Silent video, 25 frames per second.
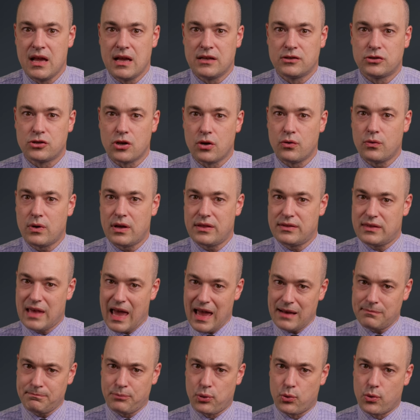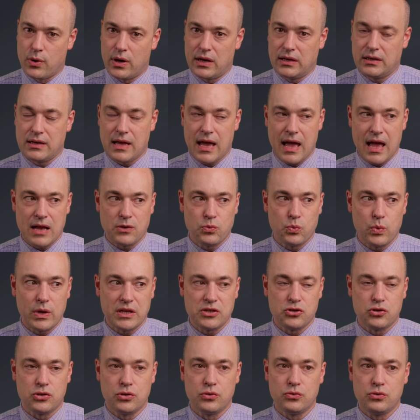So that point at
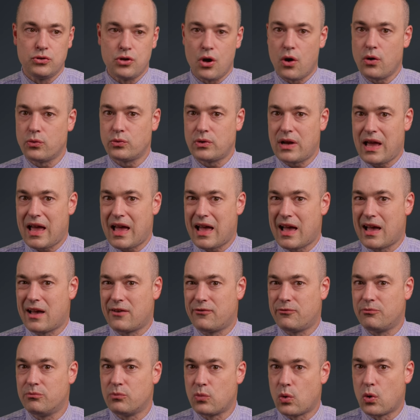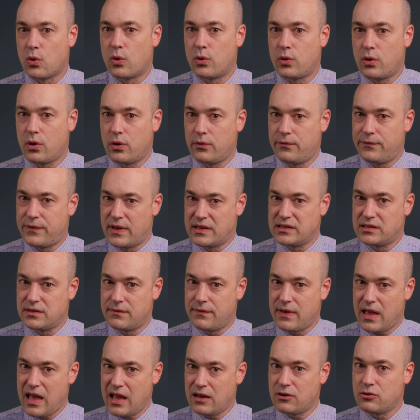which you don't have more
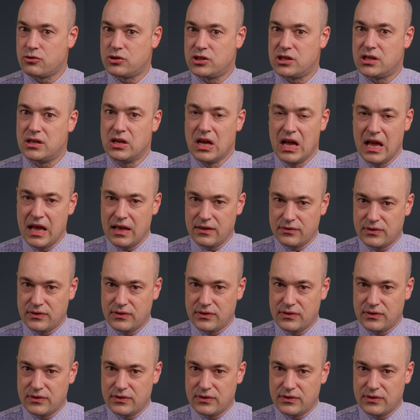offensive energy,